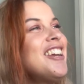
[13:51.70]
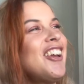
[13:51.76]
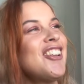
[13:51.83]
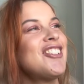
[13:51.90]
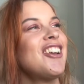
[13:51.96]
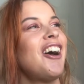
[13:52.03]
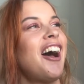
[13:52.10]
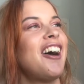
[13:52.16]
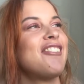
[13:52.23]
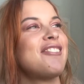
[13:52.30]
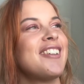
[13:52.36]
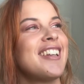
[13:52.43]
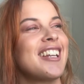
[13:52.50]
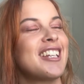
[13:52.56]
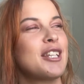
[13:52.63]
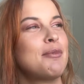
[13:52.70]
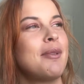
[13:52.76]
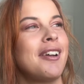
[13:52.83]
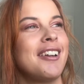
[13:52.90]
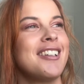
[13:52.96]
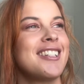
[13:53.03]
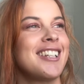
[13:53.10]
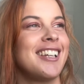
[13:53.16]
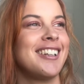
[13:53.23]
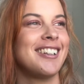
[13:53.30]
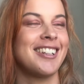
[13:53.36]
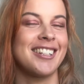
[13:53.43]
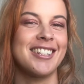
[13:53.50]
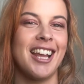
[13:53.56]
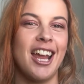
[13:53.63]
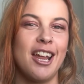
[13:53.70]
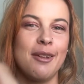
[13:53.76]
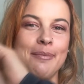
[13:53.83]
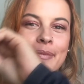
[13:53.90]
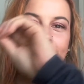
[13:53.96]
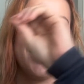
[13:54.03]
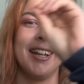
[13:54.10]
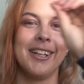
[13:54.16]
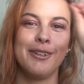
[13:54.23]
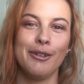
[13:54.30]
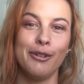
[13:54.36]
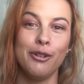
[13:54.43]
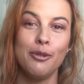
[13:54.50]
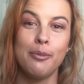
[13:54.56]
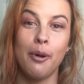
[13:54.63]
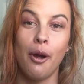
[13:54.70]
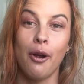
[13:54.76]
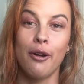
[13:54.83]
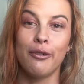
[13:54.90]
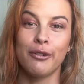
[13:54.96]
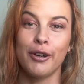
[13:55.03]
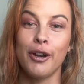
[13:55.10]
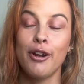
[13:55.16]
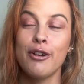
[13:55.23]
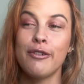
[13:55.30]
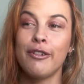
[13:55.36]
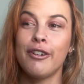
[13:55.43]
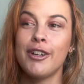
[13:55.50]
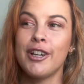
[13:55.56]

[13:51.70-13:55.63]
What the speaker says: So I've been experiencing the same loop over and over,